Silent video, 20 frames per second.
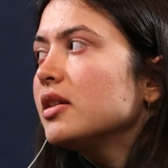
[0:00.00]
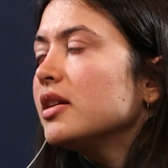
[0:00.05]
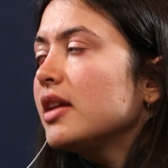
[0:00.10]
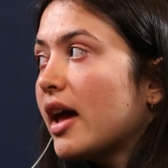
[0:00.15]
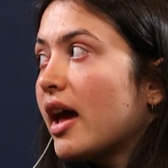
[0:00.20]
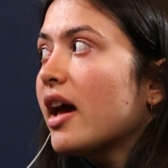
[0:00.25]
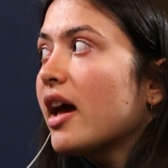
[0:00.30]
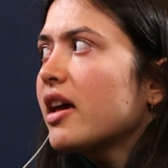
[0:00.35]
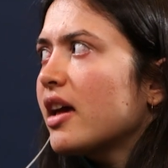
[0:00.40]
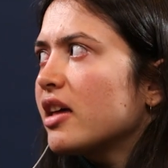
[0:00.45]

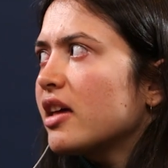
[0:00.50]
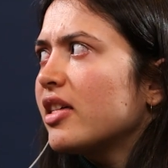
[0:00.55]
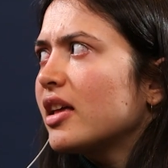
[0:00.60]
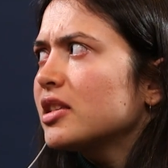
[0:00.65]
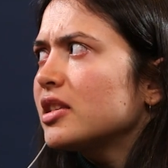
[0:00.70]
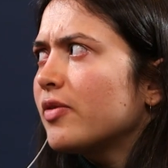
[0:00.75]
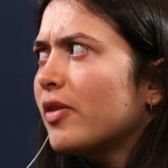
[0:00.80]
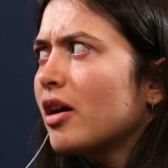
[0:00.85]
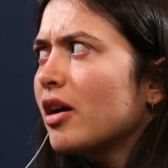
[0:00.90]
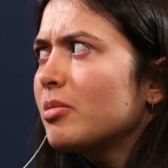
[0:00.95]
Yeah,
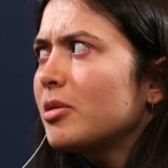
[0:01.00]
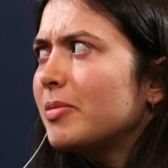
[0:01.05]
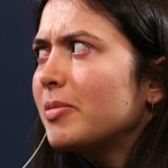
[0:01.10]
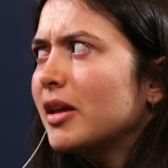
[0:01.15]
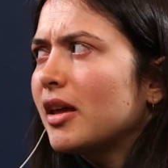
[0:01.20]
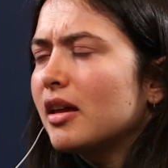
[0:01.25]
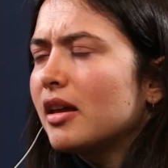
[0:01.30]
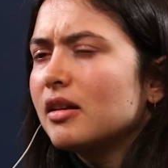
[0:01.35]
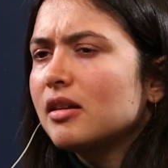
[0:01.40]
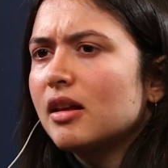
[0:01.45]
that's Farbe,
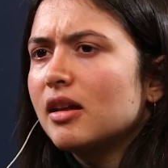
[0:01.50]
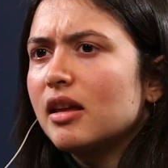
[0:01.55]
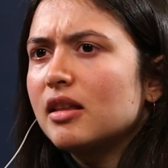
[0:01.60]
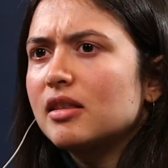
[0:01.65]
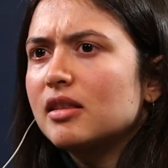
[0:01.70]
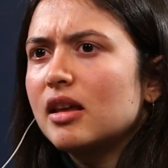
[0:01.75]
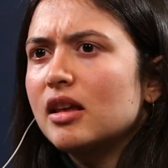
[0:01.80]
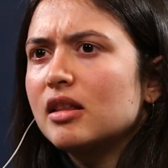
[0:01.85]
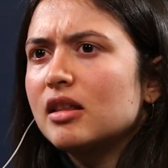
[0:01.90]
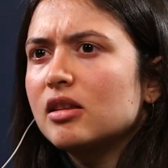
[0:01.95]

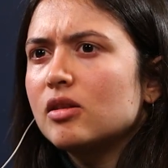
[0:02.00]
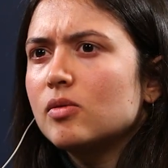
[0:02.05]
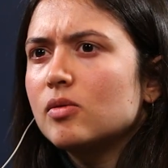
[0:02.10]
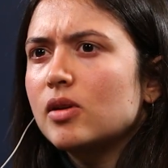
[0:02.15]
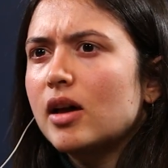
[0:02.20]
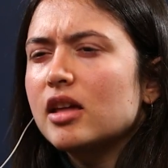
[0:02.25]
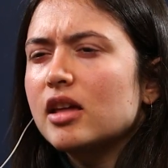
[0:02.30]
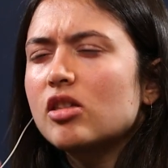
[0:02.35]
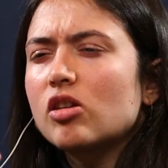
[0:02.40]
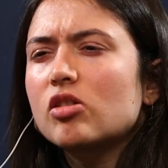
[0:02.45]
and then
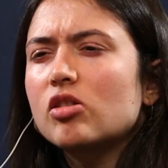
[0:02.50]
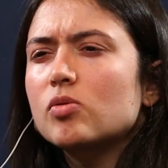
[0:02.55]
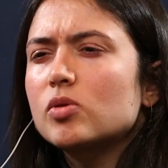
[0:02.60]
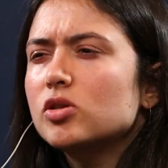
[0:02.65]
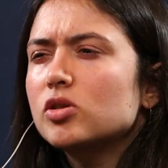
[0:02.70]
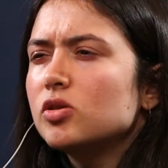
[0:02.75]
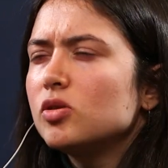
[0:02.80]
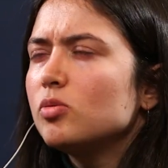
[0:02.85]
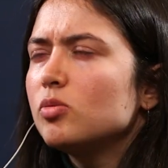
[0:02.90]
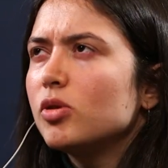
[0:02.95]
I thought there were
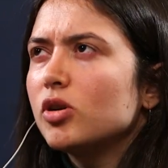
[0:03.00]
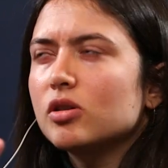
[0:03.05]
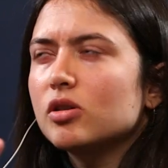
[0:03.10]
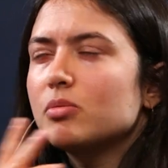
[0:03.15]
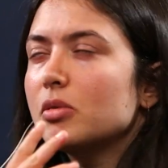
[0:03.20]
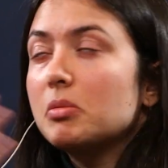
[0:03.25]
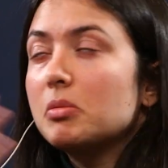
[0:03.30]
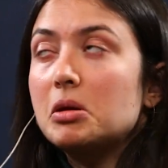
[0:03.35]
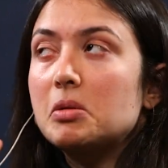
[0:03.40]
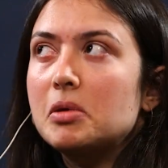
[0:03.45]
two books,
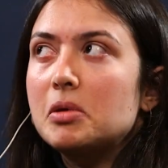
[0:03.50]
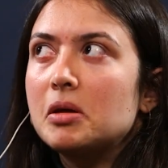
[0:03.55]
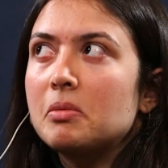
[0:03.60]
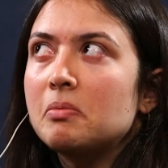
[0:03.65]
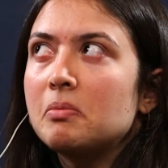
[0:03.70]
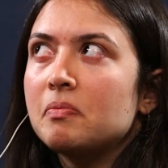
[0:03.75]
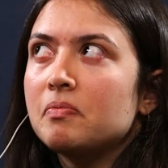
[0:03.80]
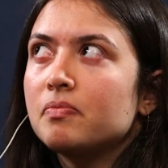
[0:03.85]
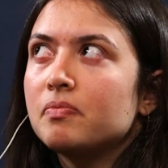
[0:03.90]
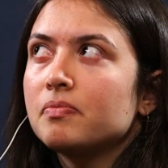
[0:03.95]
but maybe
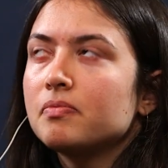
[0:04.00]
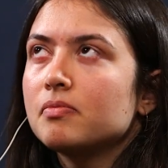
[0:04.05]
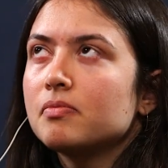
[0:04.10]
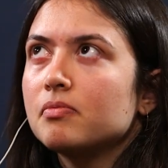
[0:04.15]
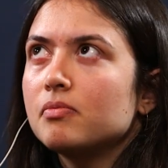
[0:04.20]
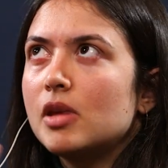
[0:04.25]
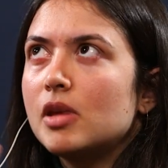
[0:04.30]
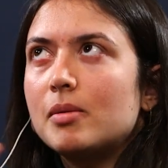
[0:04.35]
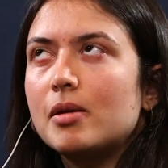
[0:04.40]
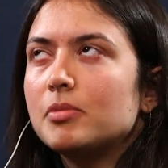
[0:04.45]

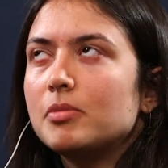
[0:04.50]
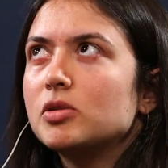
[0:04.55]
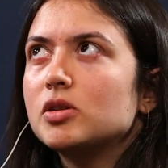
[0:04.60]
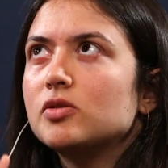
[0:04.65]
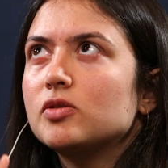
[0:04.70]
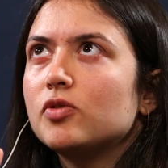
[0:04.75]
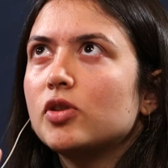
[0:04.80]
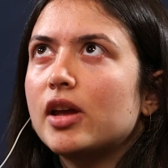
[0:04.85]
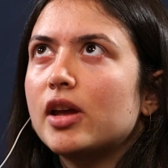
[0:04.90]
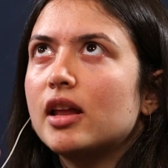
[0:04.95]
I'm
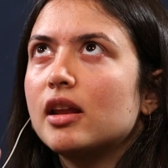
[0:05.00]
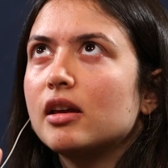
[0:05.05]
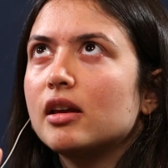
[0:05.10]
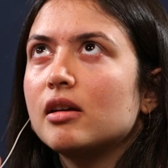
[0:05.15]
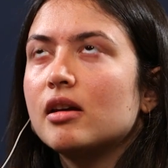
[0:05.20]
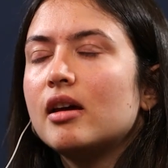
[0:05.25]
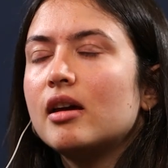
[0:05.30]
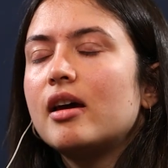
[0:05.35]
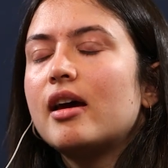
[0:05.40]
just forgetting.